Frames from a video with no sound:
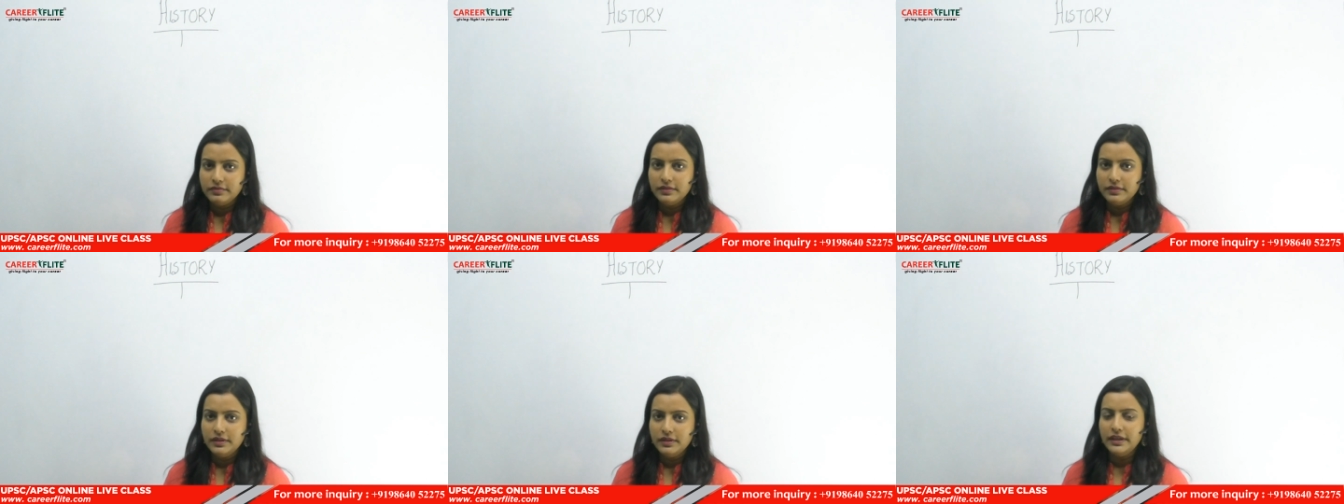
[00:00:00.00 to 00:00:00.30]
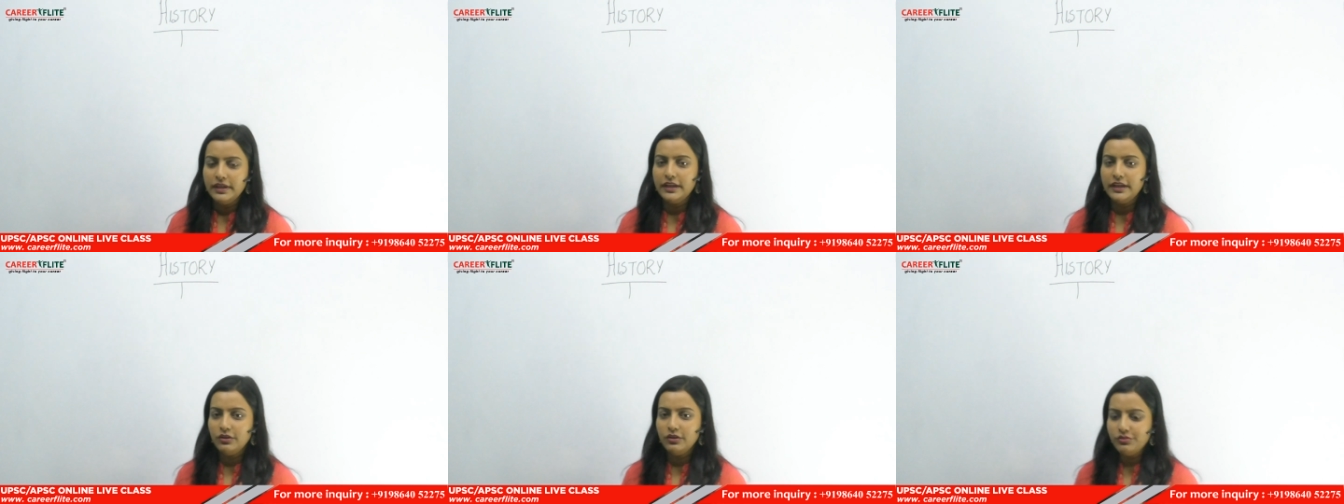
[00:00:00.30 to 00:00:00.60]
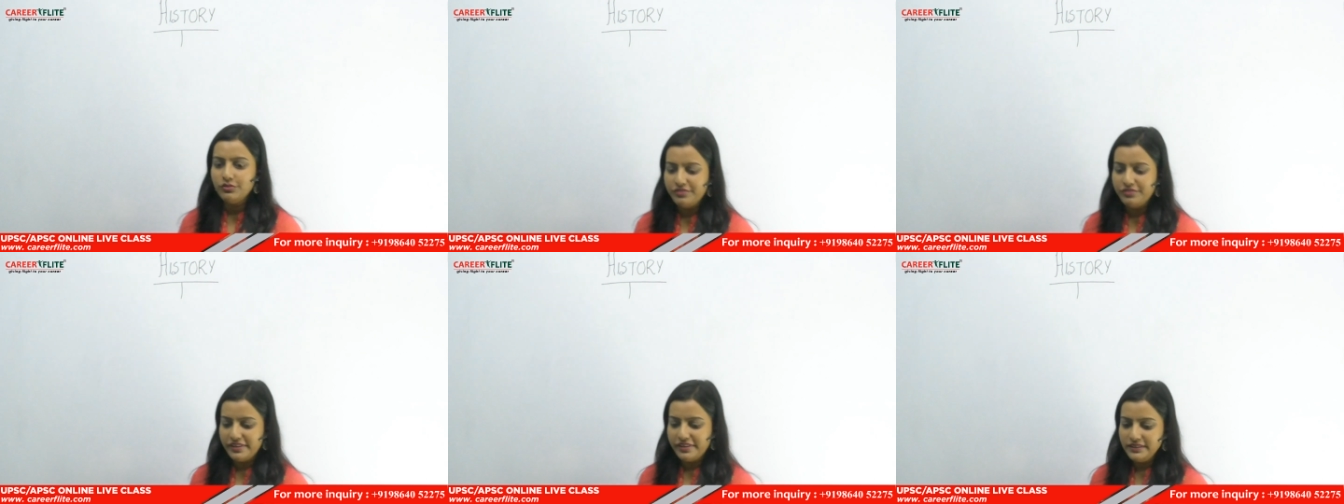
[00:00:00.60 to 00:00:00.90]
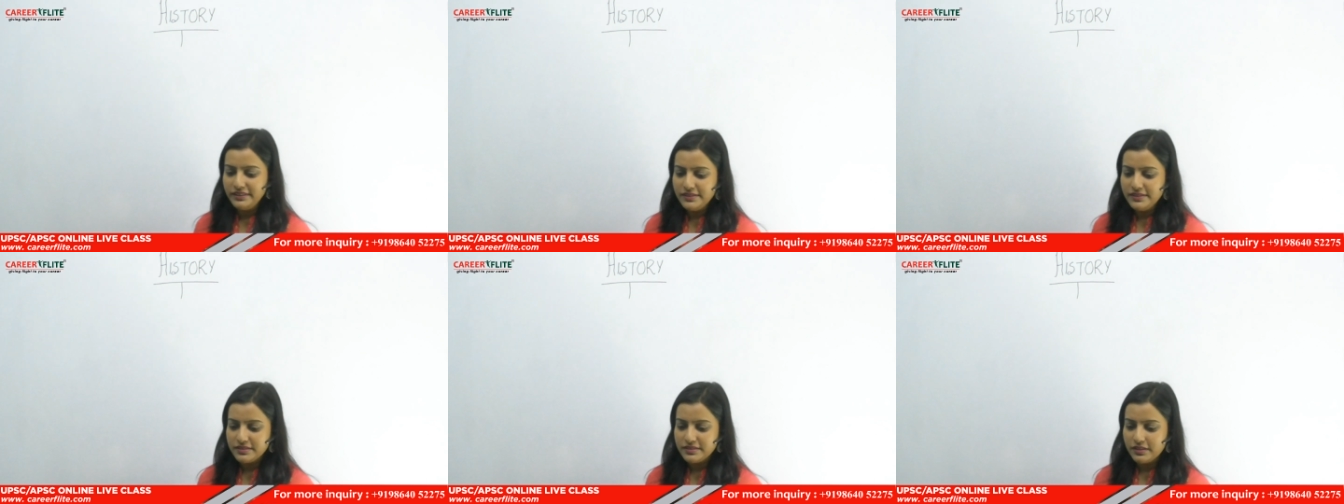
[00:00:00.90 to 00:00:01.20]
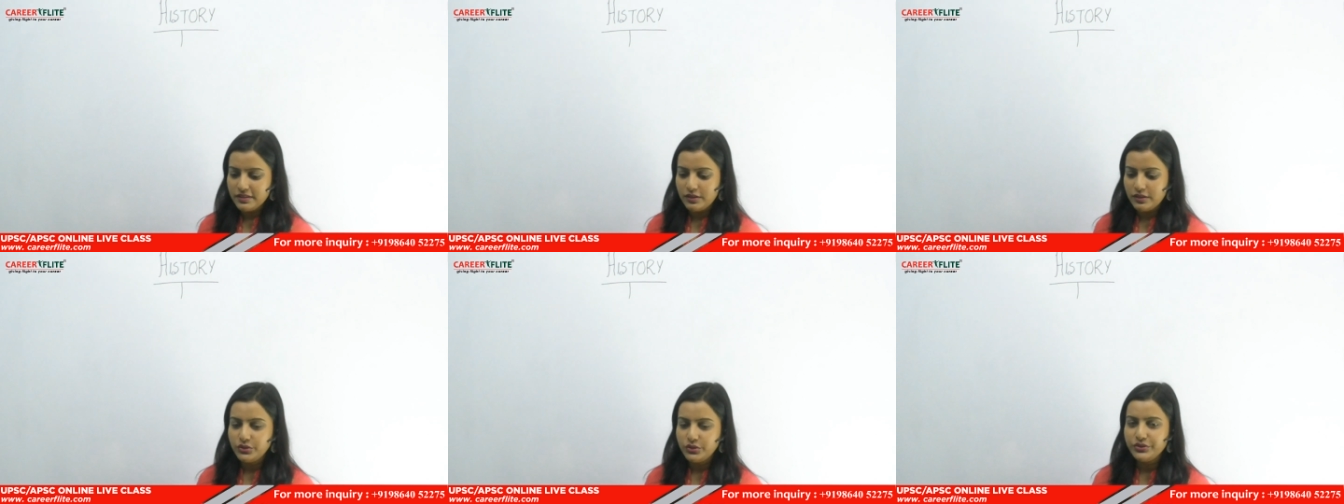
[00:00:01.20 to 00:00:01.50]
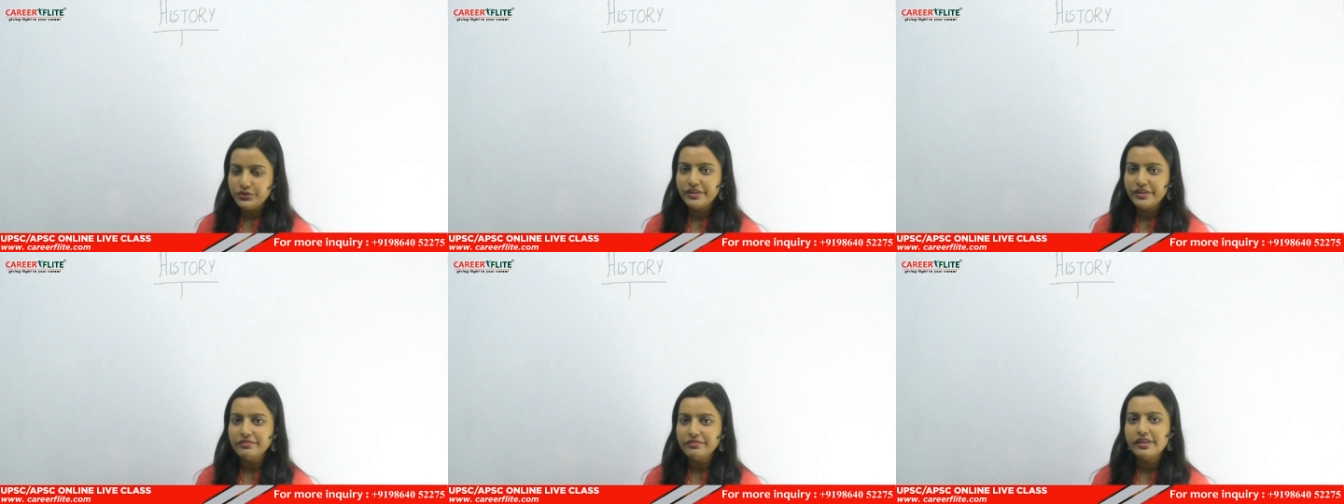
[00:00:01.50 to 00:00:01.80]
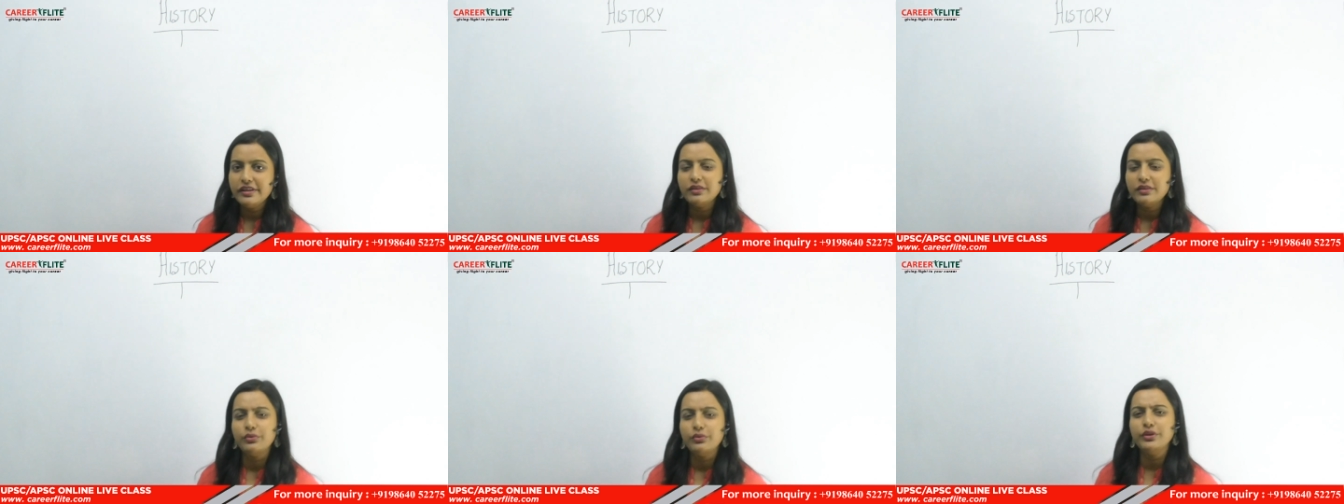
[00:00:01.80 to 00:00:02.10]
Hello, friends. Today we
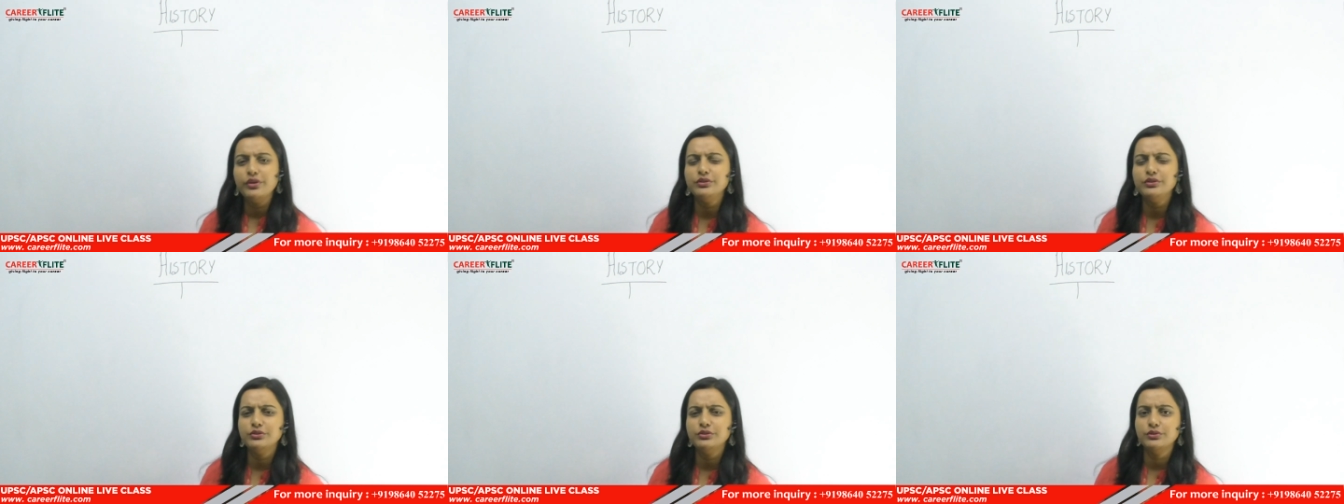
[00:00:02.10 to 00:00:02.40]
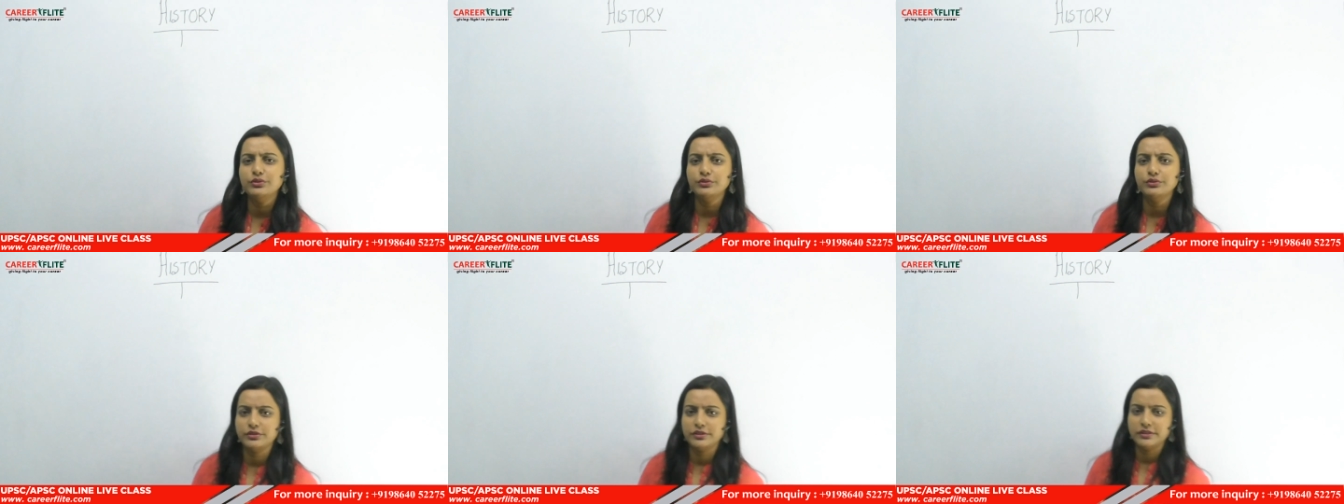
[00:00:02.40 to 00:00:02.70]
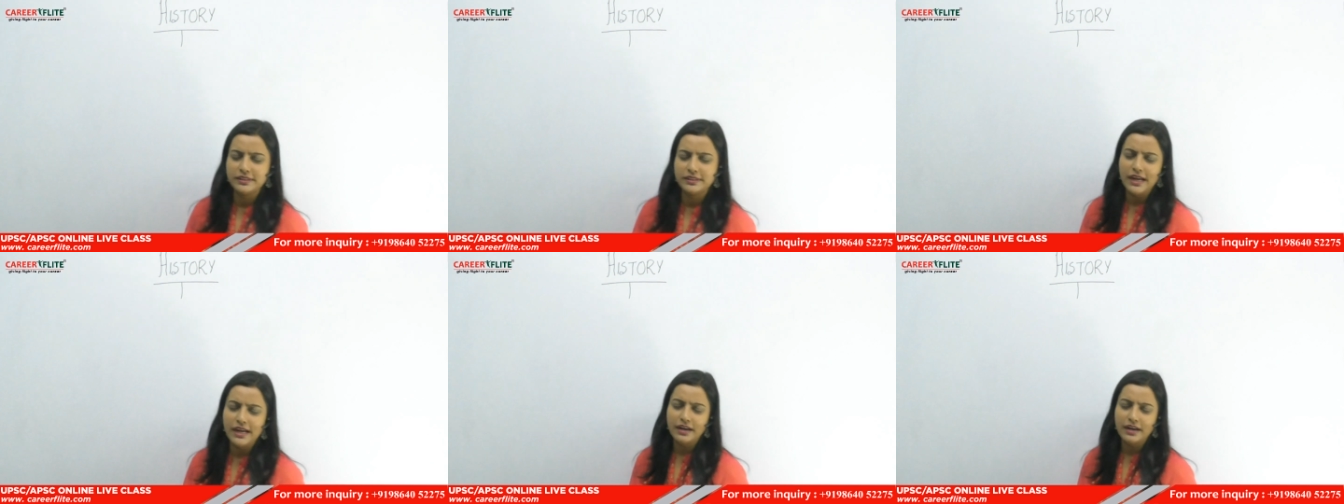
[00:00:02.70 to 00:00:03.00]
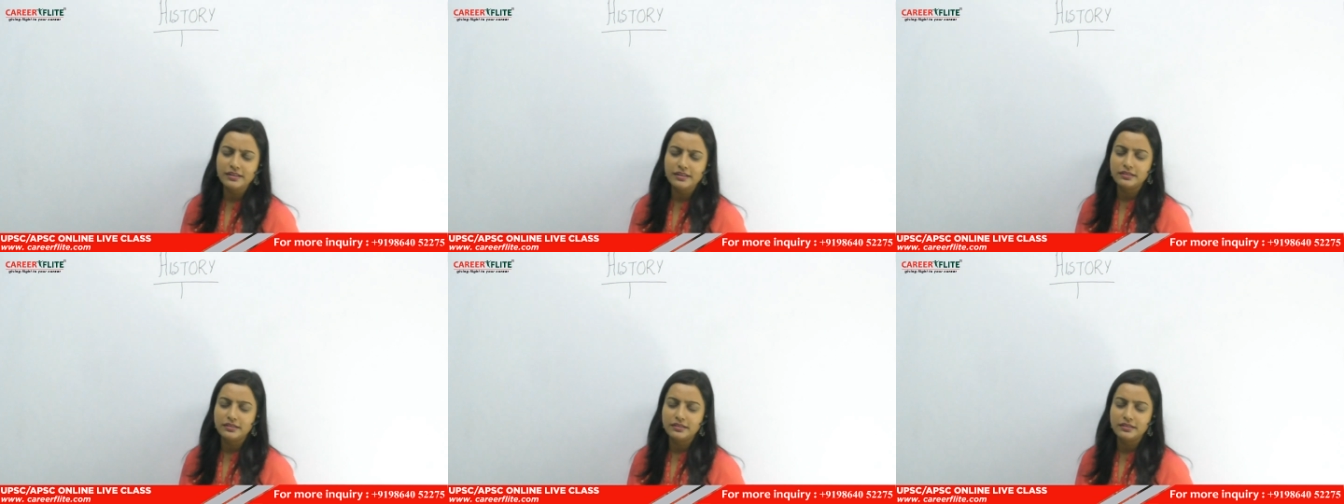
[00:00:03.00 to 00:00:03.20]
are going to start,